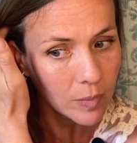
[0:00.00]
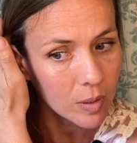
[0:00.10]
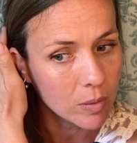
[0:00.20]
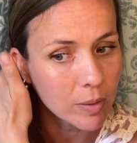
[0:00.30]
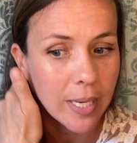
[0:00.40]

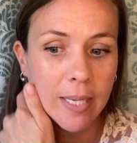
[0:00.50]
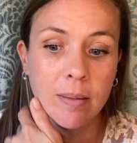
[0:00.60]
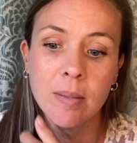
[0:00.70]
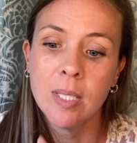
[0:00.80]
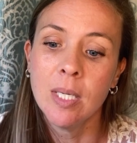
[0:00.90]
Okay,
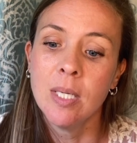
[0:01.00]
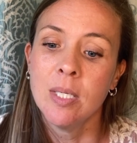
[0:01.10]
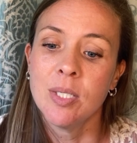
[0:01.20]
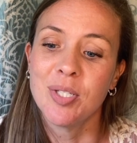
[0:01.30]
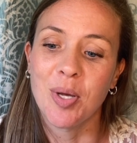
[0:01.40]

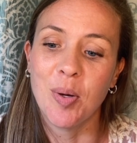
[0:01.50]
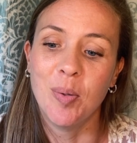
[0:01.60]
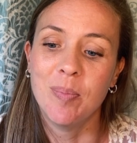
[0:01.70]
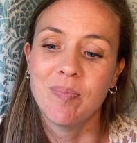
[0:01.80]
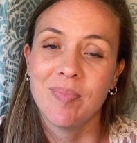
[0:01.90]

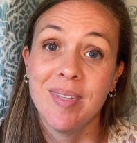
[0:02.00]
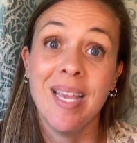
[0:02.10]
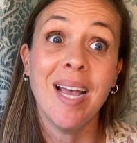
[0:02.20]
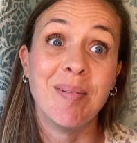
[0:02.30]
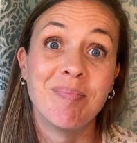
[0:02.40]
so
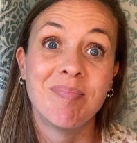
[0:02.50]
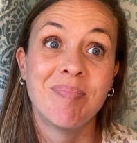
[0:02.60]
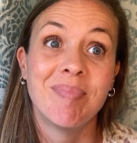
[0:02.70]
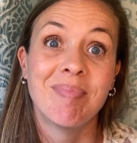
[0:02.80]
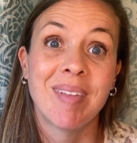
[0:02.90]
yeah,
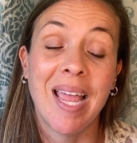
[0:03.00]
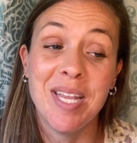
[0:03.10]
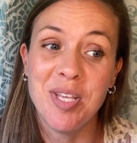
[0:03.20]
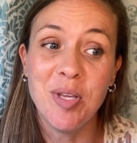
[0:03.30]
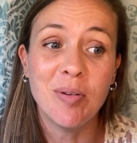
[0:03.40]

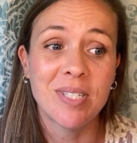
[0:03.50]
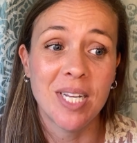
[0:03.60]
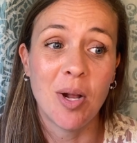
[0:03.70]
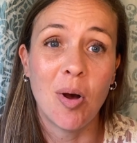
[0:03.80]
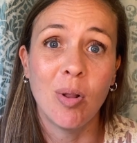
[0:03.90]
and
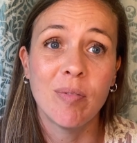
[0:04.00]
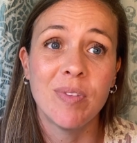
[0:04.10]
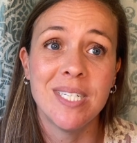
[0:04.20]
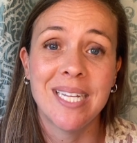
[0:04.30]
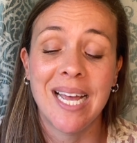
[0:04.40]
using all of
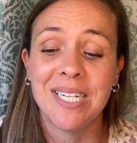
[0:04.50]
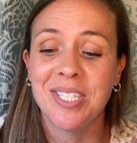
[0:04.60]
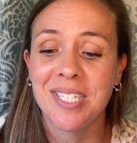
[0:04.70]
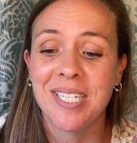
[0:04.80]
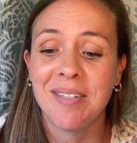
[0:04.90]
these
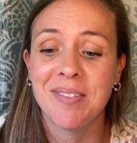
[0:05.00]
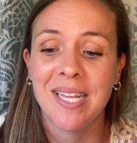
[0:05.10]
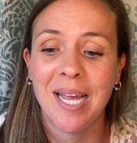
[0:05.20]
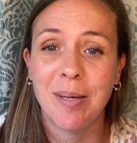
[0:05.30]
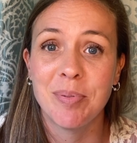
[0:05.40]
adjectives
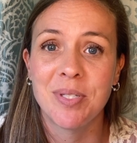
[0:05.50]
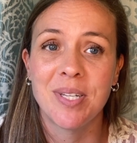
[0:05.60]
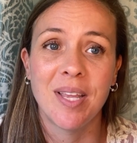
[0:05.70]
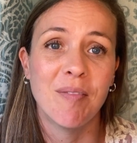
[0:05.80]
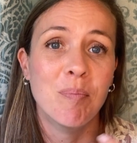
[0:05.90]
helps to
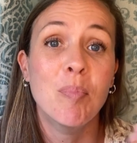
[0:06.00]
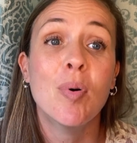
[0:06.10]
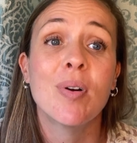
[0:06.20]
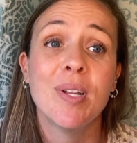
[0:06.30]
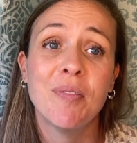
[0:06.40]
give
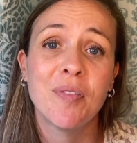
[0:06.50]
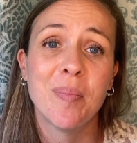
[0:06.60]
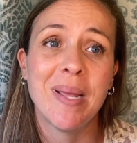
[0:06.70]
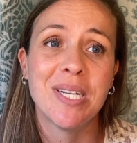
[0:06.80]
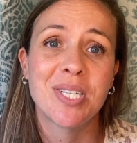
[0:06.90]
more
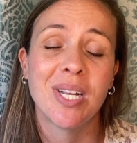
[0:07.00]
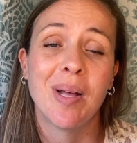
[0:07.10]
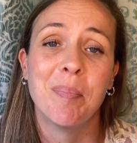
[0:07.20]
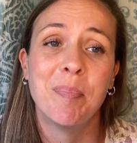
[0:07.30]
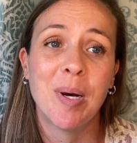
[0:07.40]
information
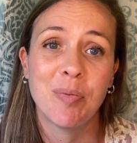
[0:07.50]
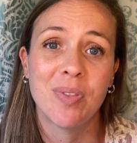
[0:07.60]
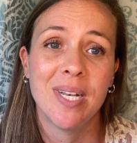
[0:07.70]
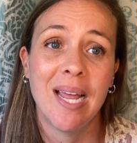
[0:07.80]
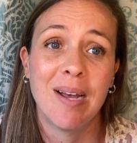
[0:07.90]
about
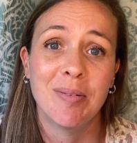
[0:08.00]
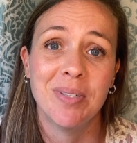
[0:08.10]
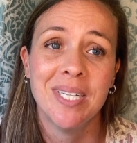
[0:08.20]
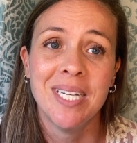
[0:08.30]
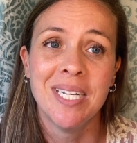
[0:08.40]
the noun.
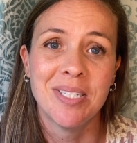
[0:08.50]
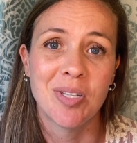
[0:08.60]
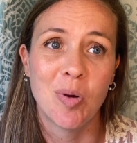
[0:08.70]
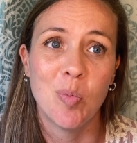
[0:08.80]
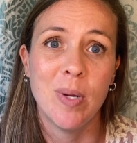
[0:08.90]

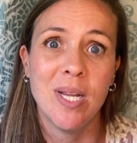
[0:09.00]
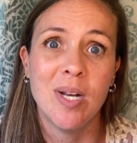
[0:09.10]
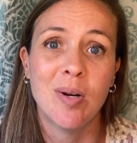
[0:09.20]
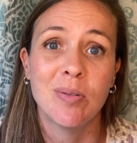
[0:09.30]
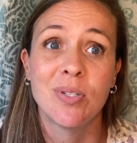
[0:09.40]
So we
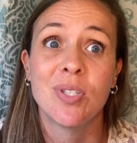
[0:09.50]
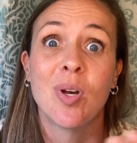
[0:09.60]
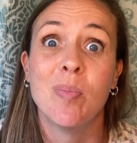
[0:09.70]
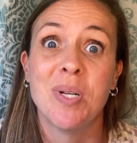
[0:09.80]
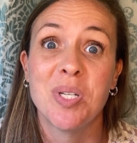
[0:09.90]
know
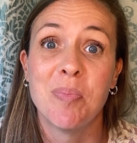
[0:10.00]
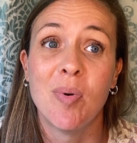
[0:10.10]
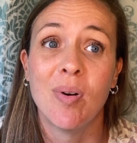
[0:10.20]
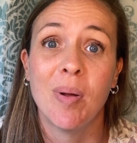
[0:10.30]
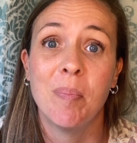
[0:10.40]
so much
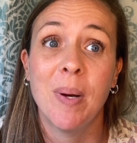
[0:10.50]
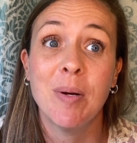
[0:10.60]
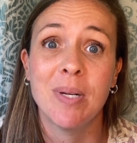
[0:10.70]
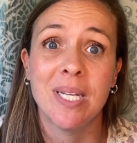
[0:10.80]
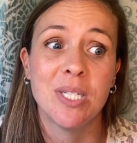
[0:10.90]
more
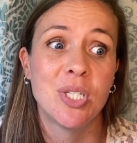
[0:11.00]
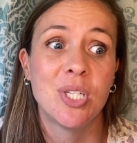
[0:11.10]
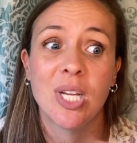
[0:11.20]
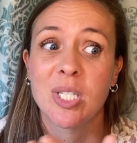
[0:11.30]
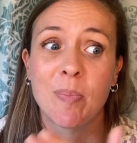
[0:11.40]
about it
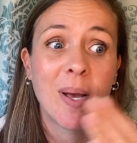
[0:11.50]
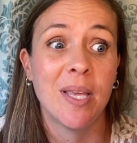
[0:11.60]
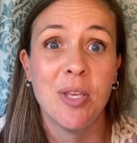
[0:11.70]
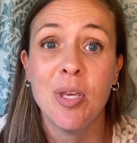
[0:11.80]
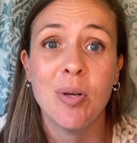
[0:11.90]
just by
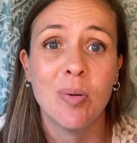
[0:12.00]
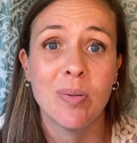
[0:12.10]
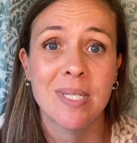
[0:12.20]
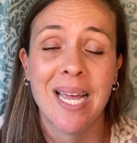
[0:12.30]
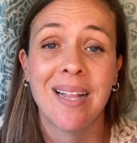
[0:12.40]
you
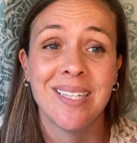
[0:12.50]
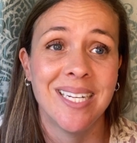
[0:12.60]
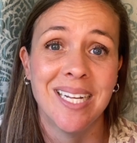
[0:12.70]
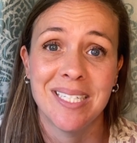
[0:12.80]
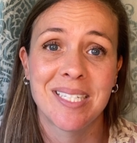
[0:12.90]
telling
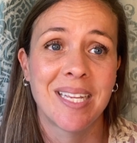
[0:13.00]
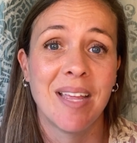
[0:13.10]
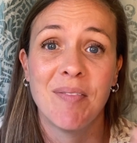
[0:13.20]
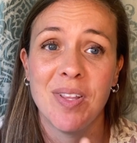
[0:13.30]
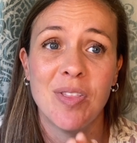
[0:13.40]
us,
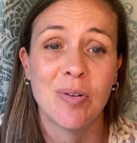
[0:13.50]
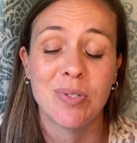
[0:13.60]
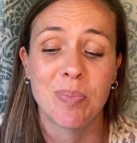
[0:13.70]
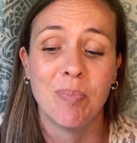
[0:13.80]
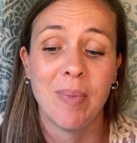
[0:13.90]
giving
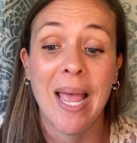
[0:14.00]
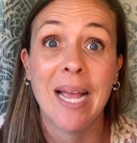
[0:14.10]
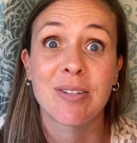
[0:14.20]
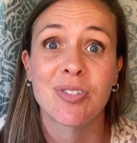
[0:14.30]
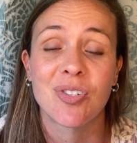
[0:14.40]
those
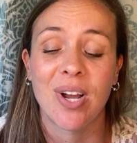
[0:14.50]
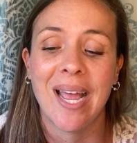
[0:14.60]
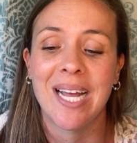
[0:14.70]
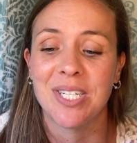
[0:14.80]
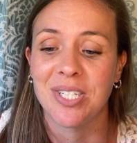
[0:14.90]
extra
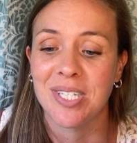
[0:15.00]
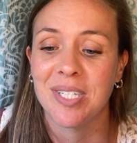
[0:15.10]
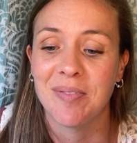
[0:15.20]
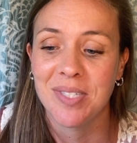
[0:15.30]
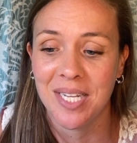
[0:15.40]

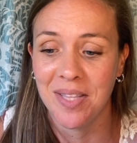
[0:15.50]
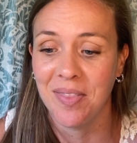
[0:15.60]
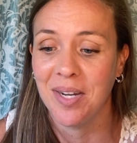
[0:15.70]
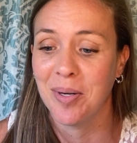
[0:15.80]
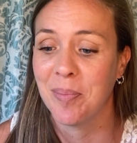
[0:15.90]
adjectives in
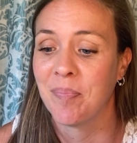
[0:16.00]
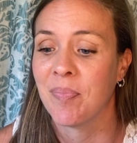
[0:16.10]
there.